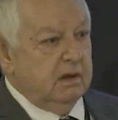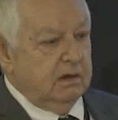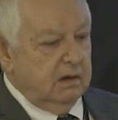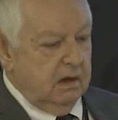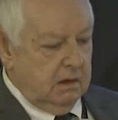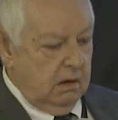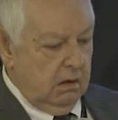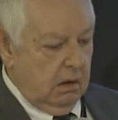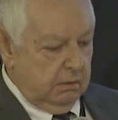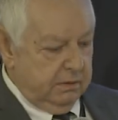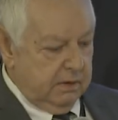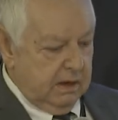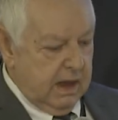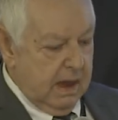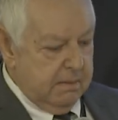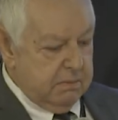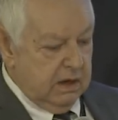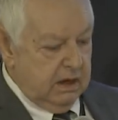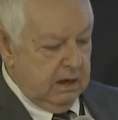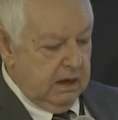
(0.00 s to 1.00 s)
You'd got
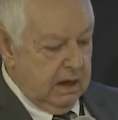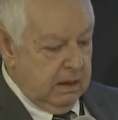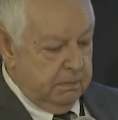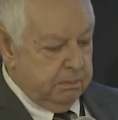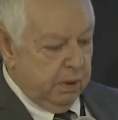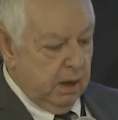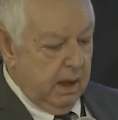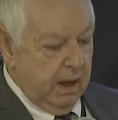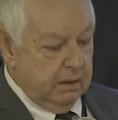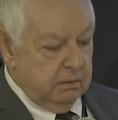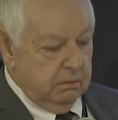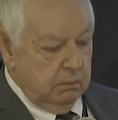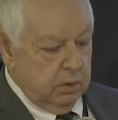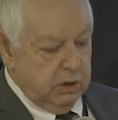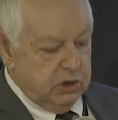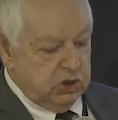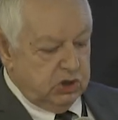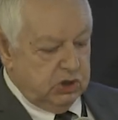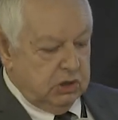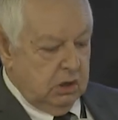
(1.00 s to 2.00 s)
the M&EE plant,
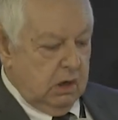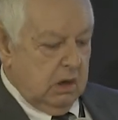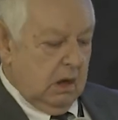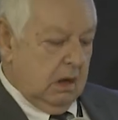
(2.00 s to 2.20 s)
which